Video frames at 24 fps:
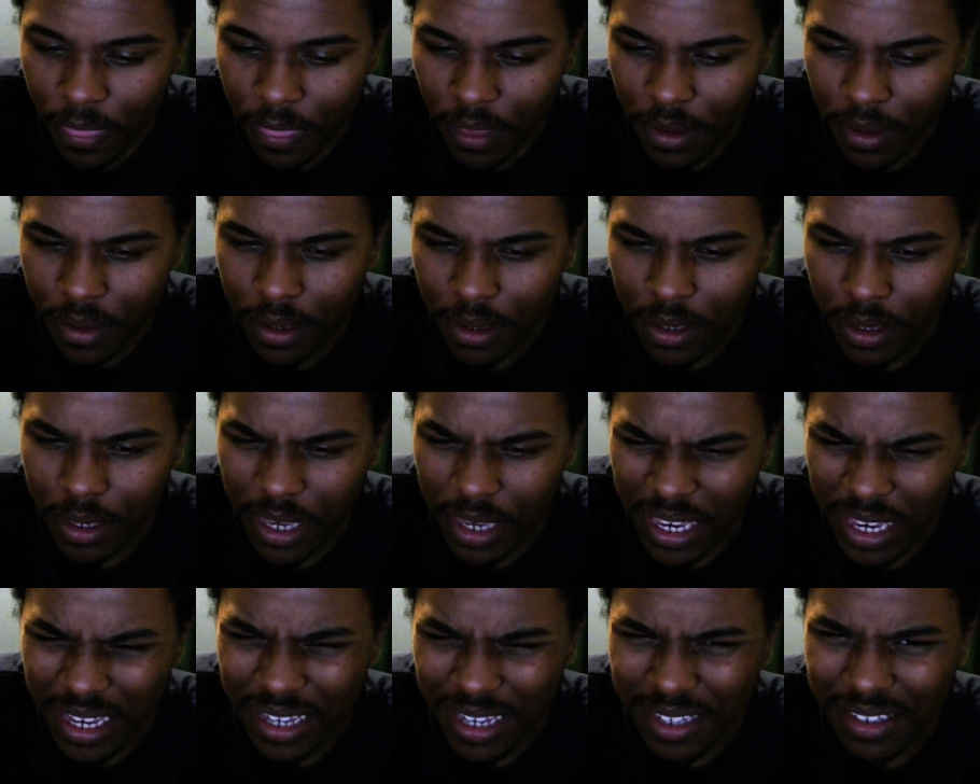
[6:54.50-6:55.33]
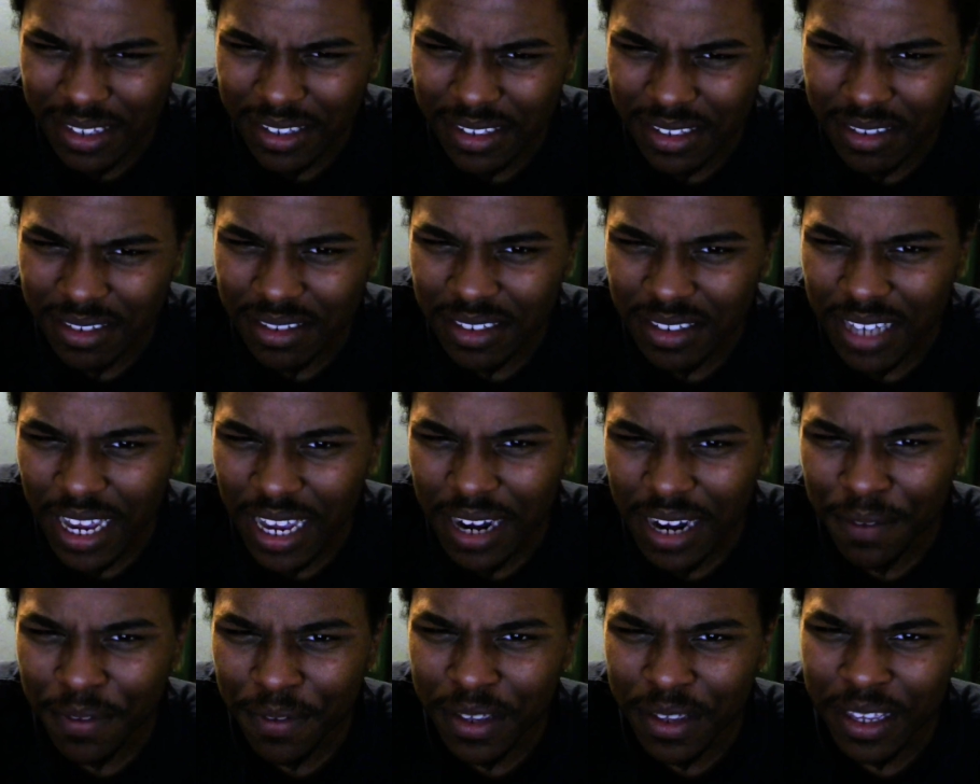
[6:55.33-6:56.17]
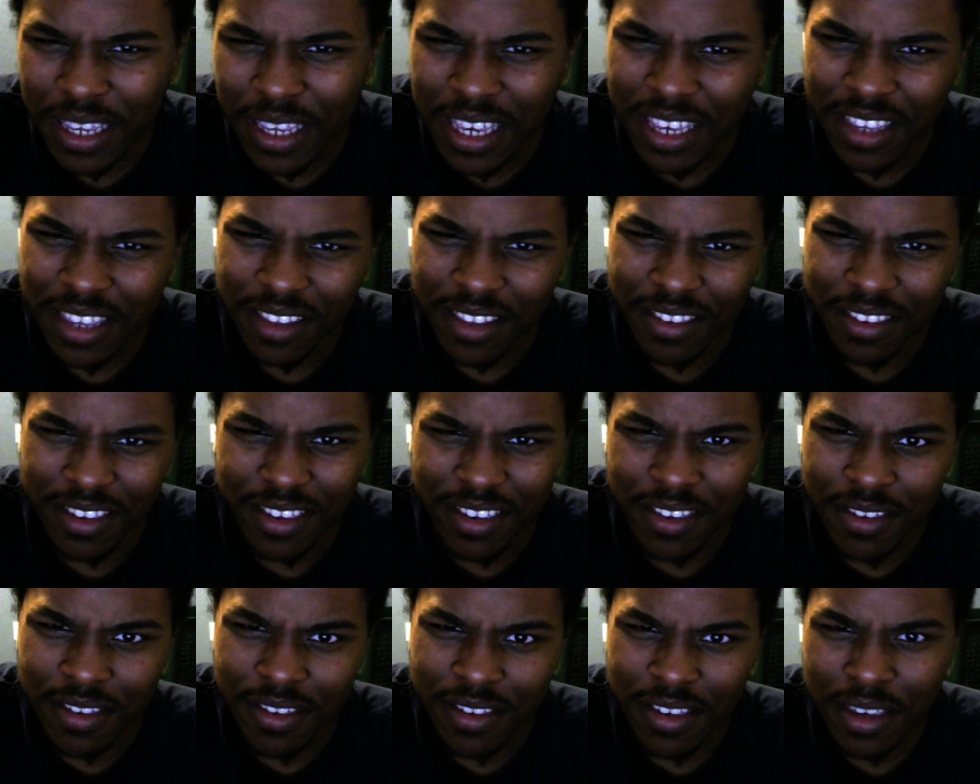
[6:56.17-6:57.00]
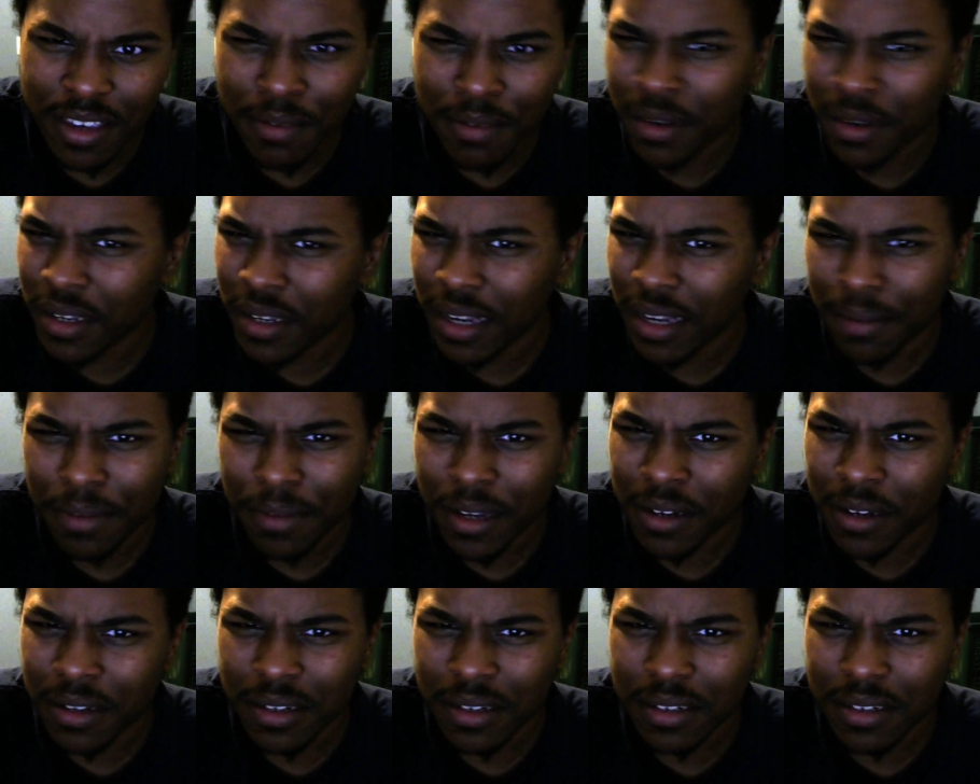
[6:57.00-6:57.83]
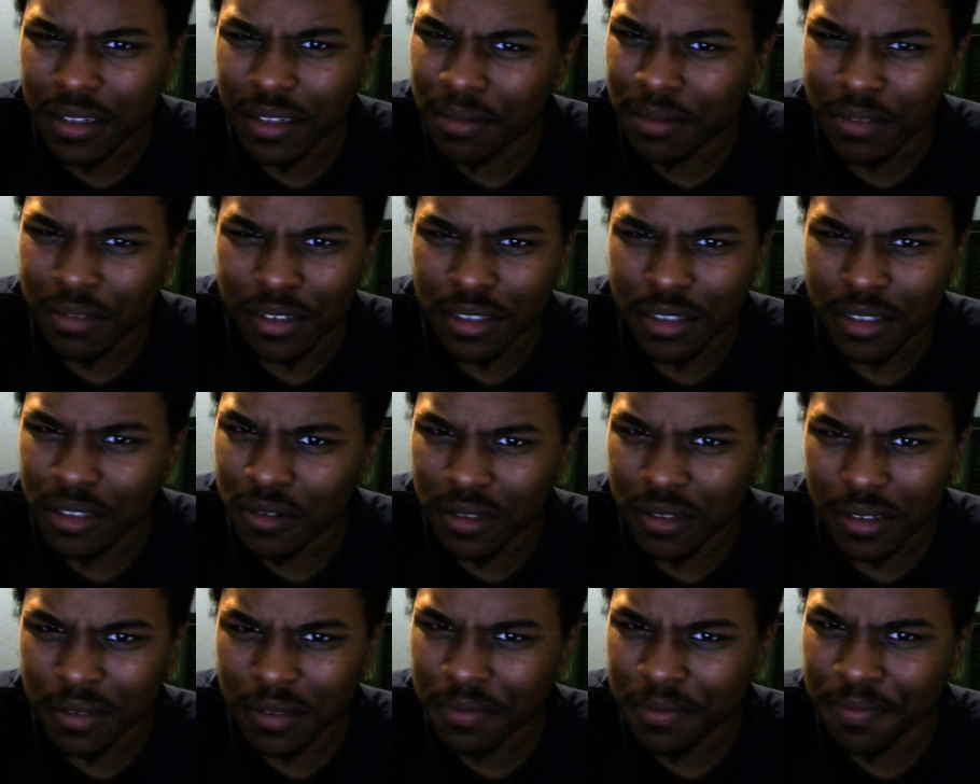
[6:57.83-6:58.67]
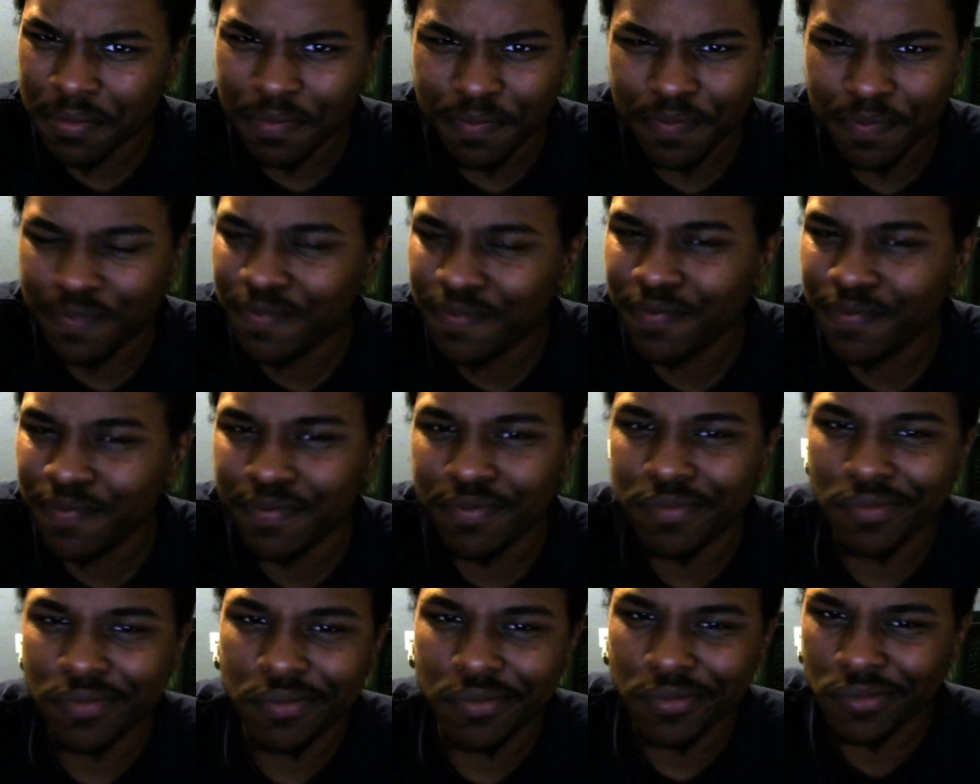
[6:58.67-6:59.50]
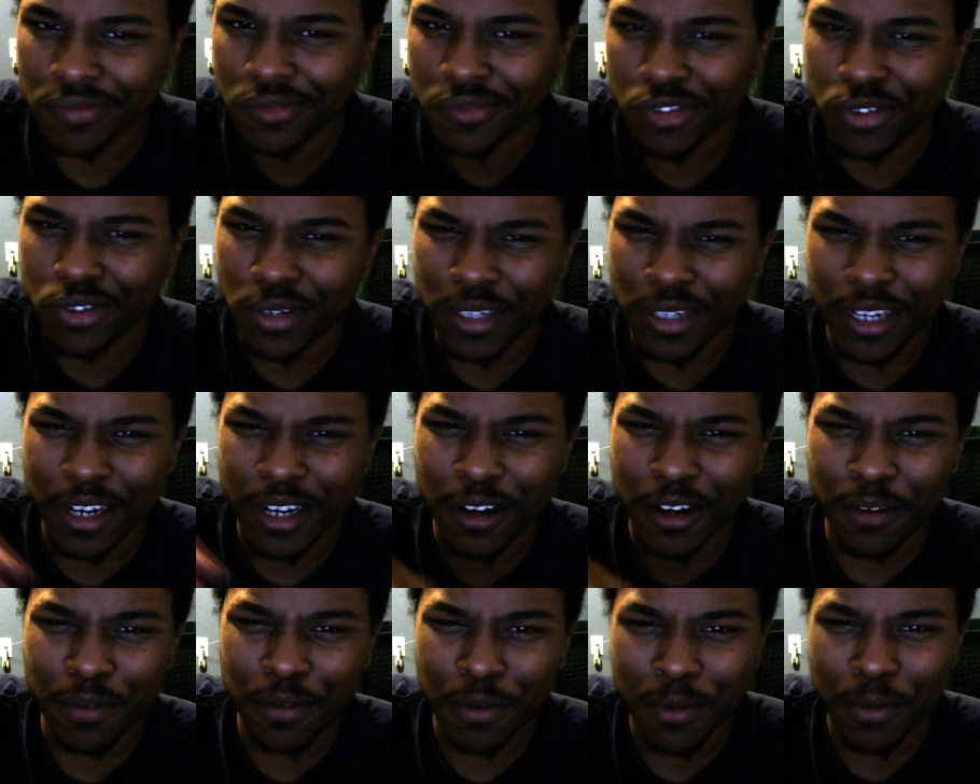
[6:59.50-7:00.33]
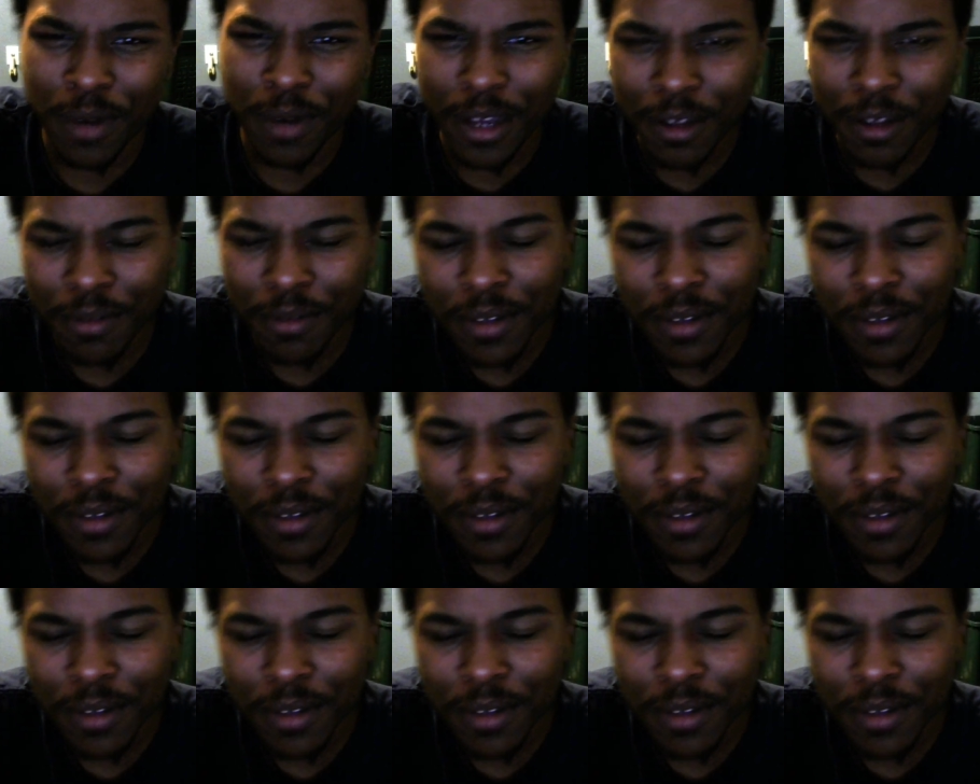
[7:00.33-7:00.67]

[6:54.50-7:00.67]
yeah, it's kind of an inconsistency, but I'm just gonna shrug that off for a while.